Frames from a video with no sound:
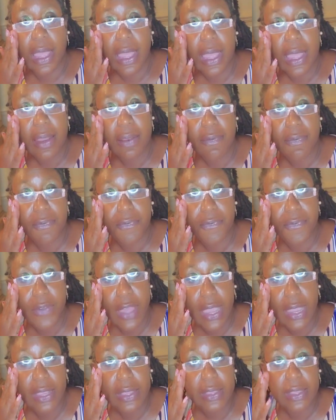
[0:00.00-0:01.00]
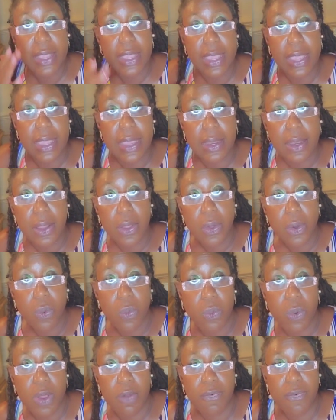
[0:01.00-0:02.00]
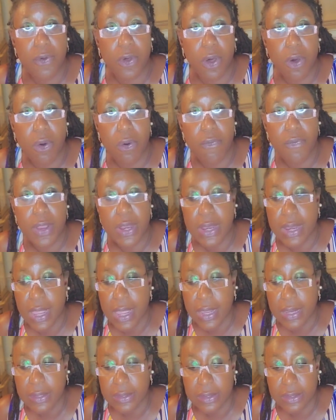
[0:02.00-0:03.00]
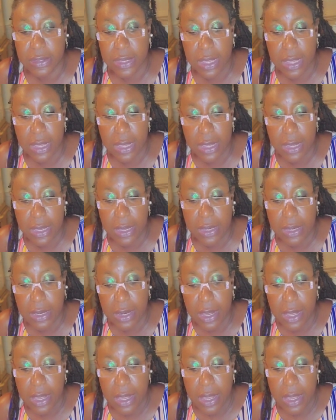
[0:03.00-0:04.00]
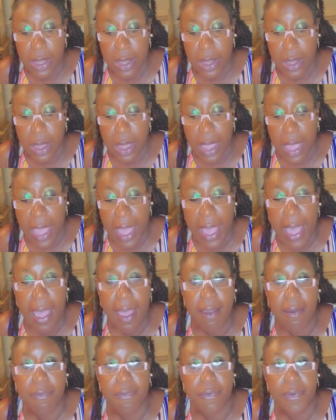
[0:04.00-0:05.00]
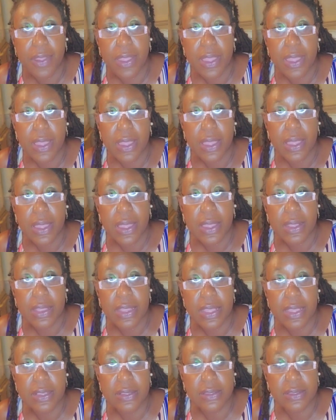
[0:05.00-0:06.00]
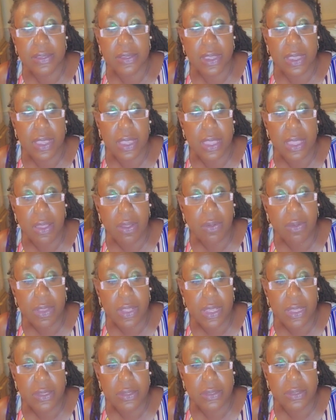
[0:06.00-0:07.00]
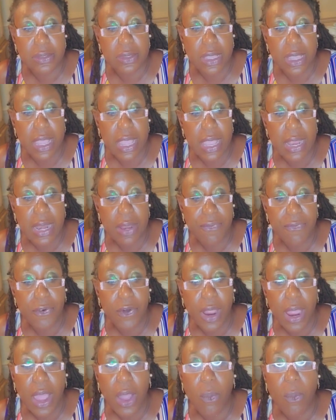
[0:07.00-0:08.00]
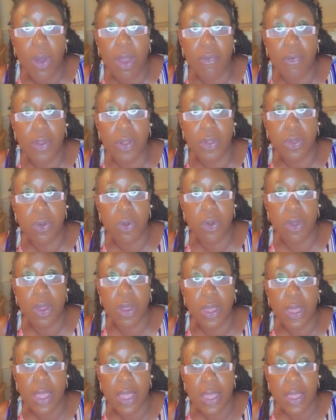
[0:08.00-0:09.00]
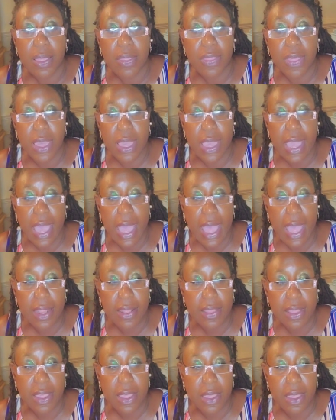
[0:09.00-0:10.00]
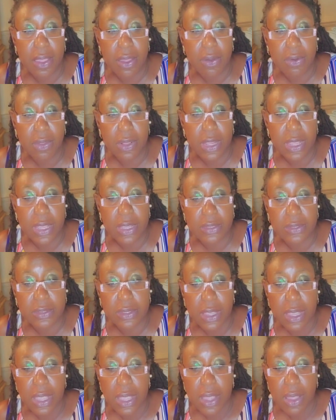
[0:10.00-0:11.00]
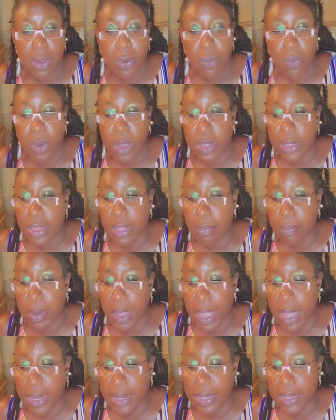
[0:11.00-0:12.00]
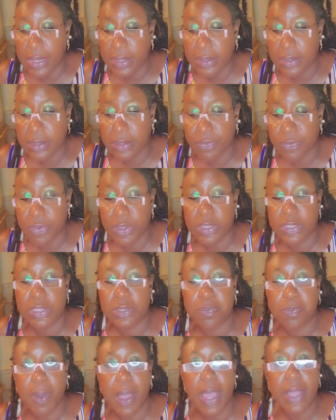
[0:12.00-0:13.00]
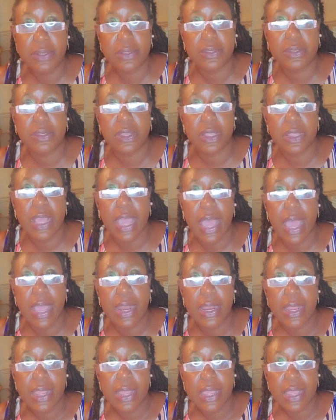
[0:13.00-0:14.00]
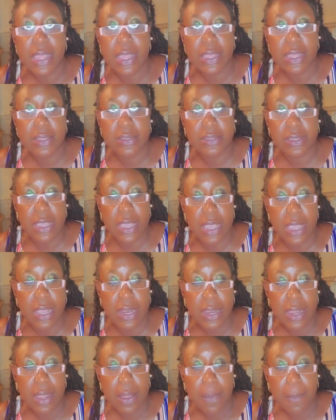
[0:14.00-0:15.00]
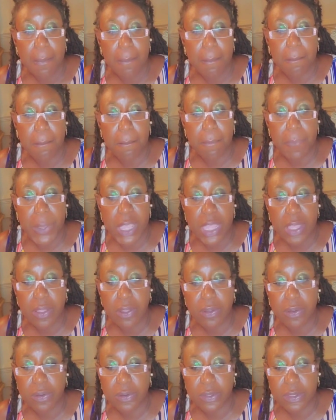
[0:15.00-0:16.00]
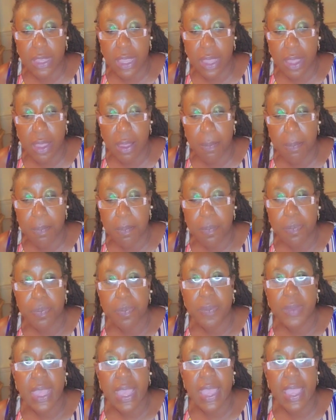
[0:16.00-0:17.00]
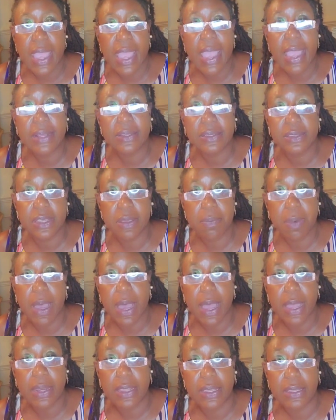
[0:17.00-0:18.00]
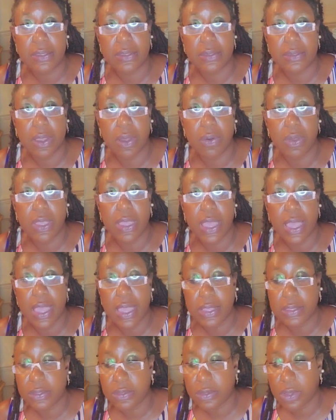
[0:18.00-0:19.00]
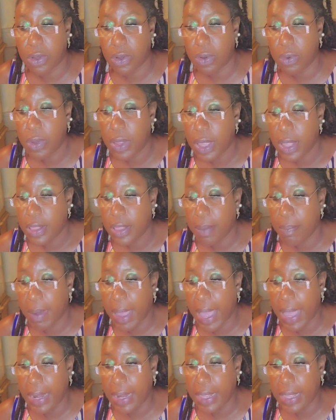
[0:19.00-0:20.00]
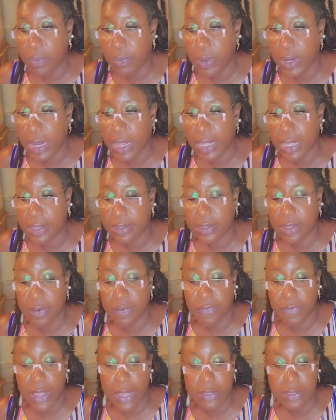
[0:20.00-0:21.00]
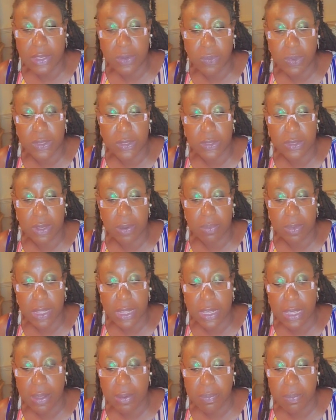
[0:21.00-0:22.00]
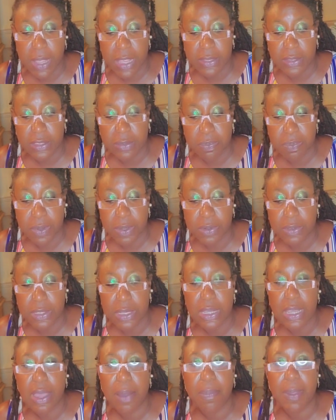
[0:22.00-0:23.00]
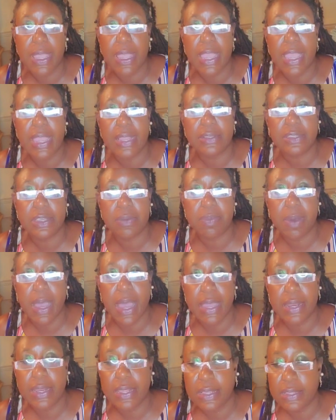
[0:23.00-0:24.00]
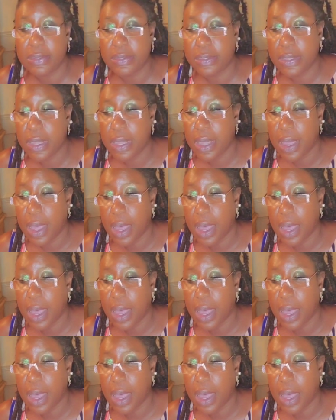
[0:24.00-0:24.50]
infected with COVID-19 have this illness. And for however long they had the illness, what the body's response to that is it builds up antibodies, okay? So the body, when it gets infected with something, it's building up antibodies.